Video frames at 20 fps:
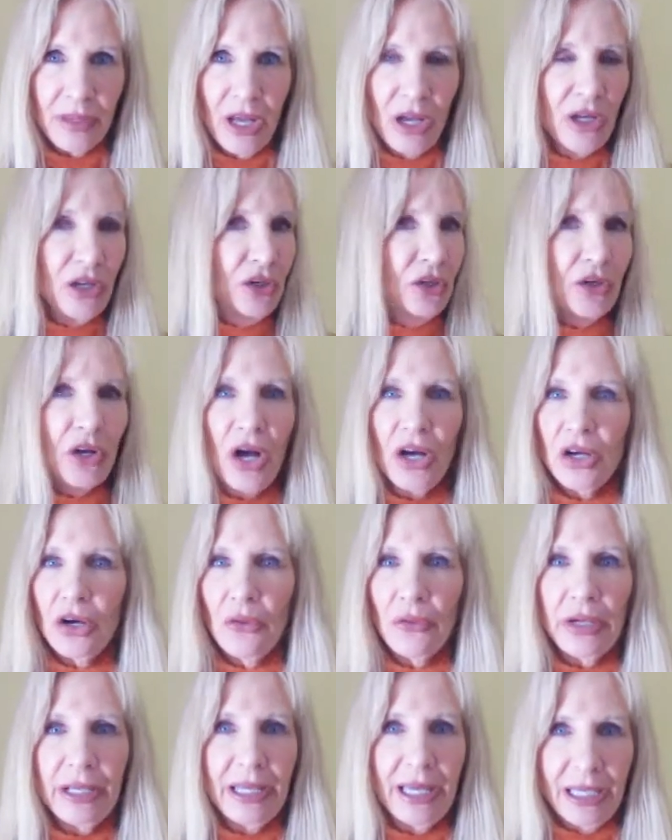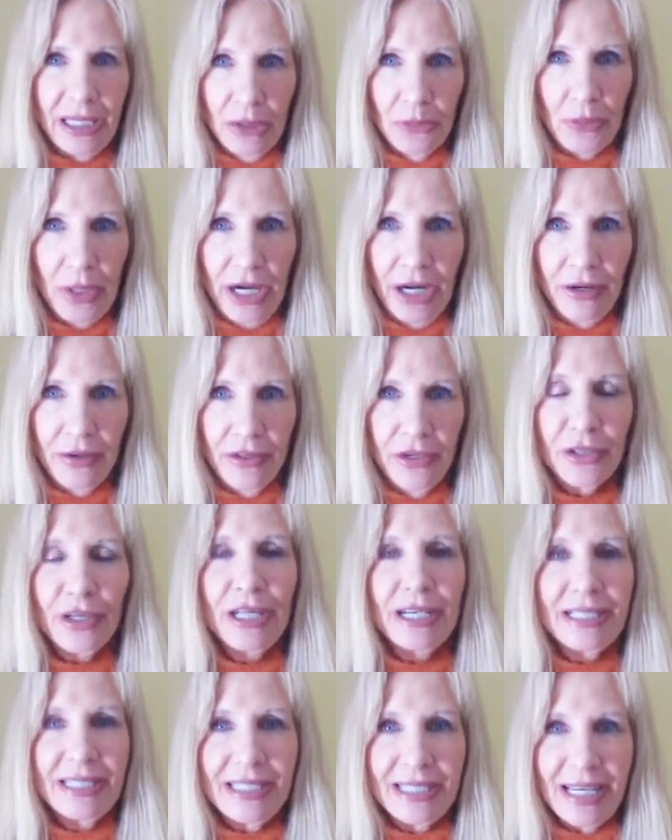you're not going anywhere. You're
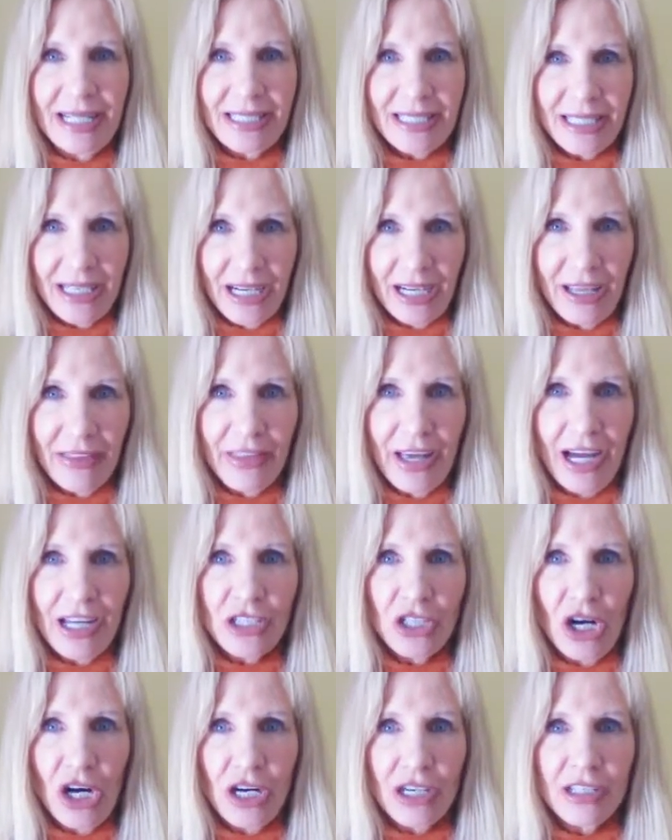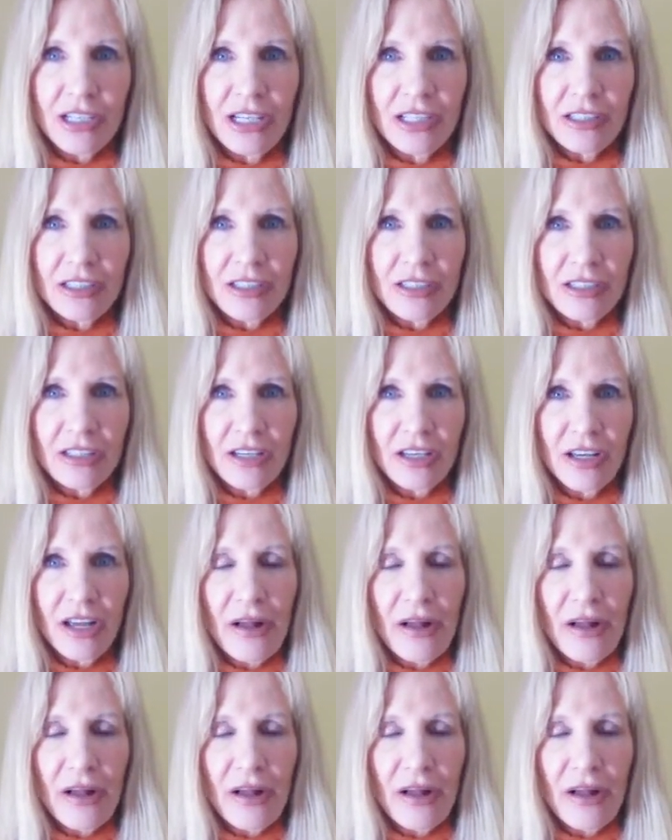going to stay stuck in that darkness.